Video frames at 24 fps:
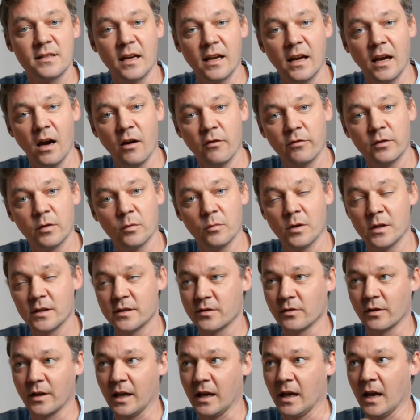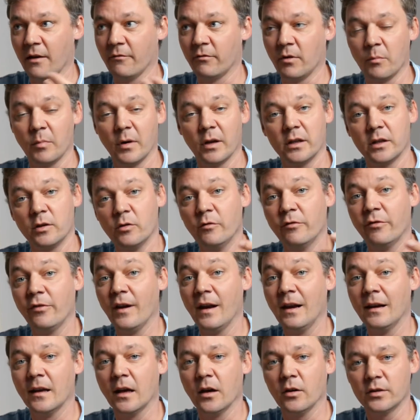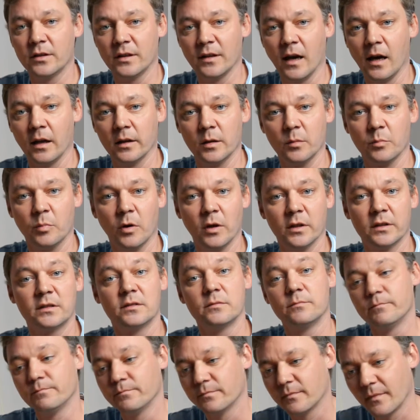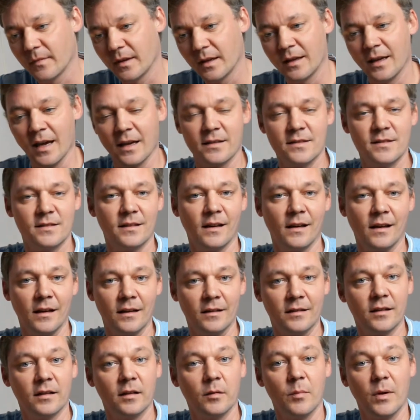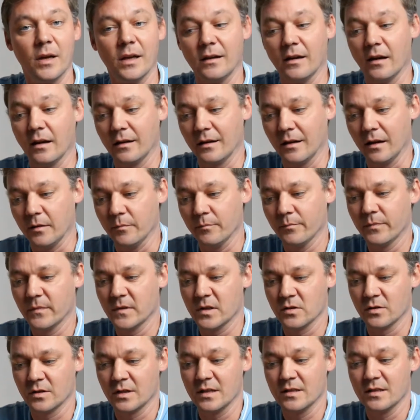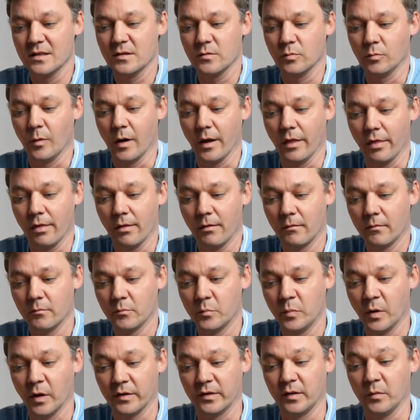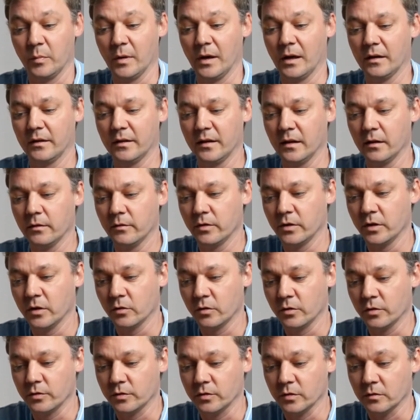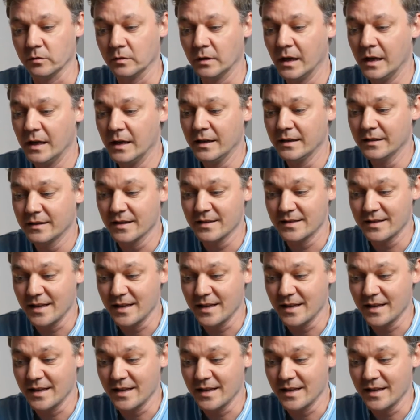say afterwards, okay, everybody who filled out the honeypot gets deleted immediately. So this is one possibility you could do. The